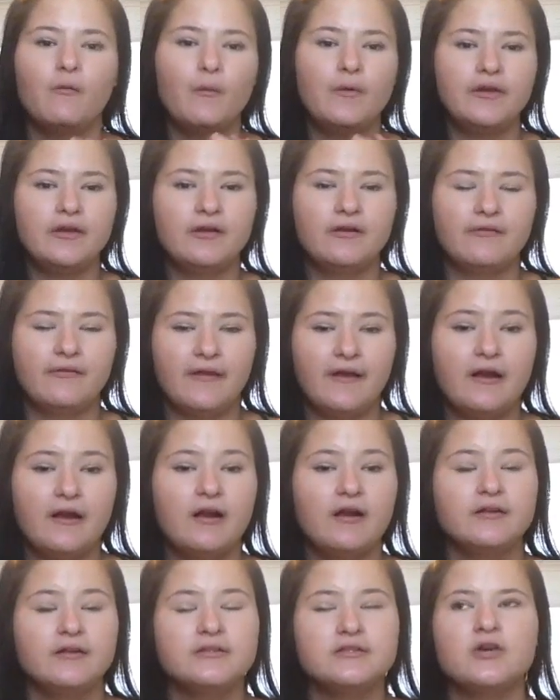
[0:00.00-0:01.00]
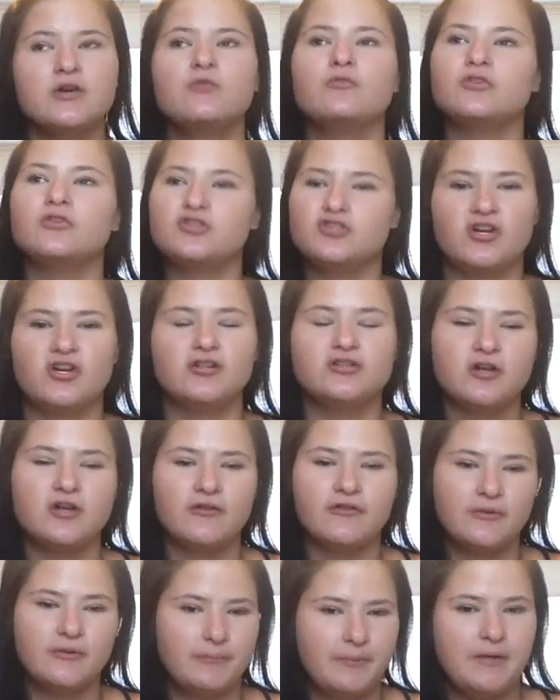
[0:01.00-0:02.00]
when you're there, don't judge
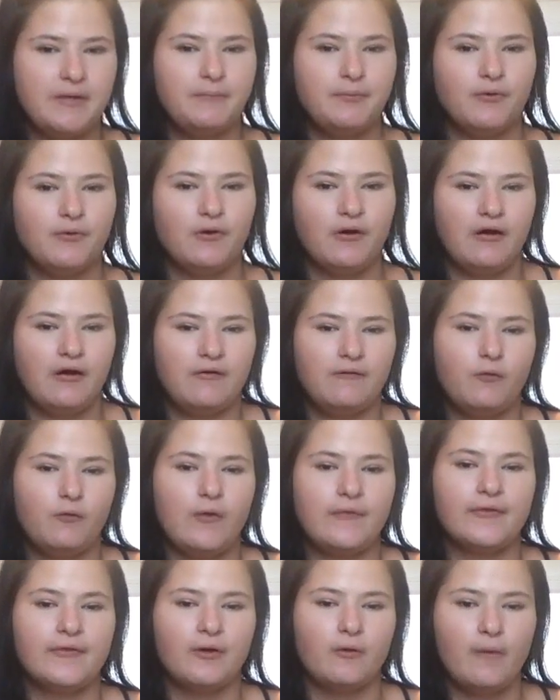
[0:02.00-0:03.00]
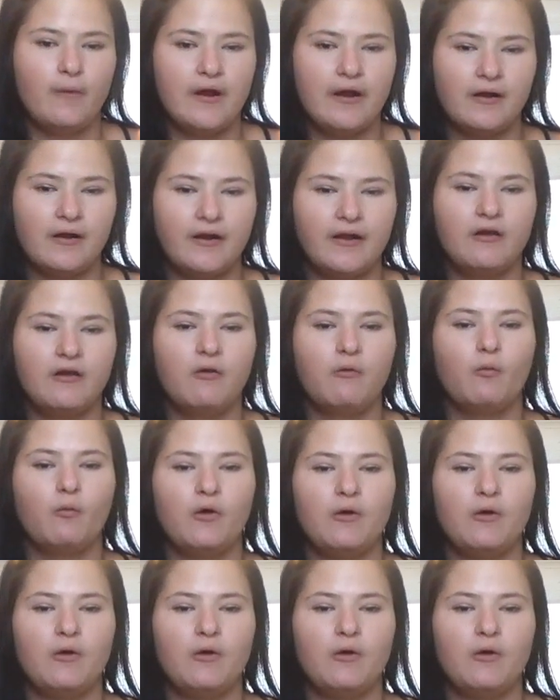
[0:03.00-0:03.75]
other people of what they're wearing,